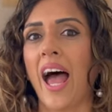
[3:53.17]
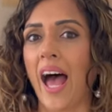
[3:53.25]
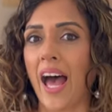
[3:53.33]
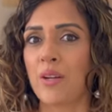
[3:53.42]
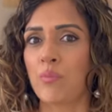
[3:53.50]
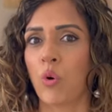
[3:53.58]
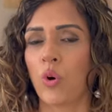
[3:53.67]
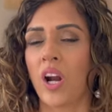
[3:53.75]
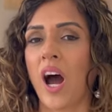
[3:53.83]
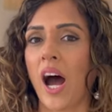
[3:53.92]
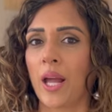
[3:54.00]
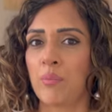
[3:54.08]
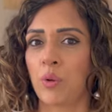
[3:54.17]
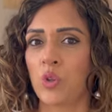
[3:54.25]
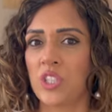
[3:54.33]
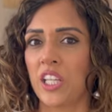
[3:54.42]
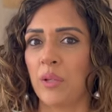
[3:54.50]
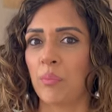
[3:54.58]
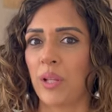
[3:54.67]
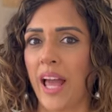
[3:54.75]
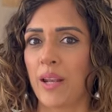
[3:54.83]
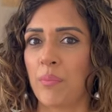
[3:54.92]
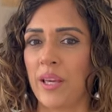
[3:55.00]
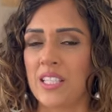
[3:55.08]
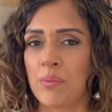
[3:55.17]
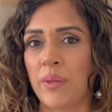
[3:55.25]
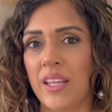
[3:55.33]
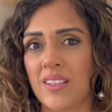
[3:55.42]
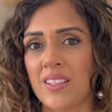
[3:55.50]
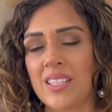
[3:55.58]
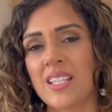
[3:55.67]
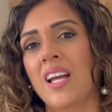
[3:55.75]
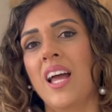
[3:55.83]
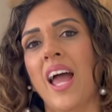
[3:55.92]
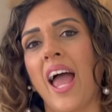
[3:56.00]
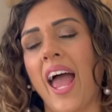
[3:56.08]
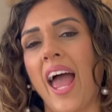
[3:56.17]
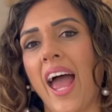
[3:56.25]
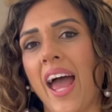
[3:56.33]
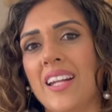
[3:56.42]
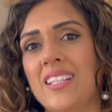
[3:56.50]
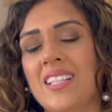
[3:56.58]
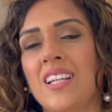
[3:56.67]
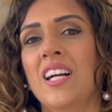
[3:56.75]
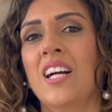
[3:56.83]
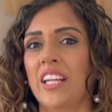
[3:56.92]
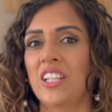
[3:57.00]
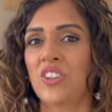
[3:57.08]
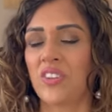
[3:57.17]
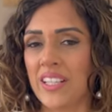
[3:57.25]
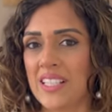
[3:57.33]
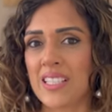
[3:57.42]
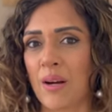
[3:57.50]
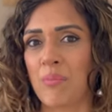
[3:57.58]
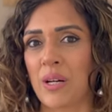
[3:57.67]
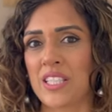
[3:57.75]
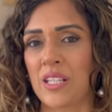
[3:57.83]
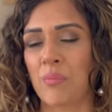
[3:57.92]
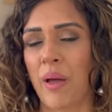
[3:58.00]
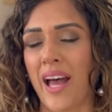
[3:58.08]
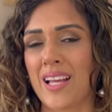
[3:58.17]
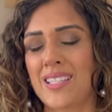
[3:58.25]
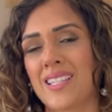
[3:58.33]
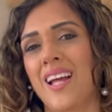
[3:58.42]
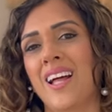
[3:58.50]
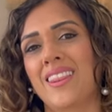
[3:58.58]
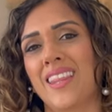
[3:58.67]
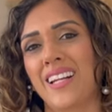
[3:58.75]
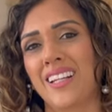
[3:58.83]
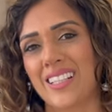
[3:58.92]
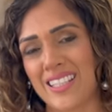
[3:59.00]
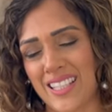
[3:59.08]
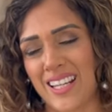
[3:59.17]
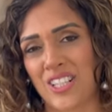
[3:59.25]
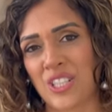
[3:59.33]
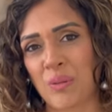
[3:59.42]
add more high protein plant based meals, and increase some muscle mass, then consider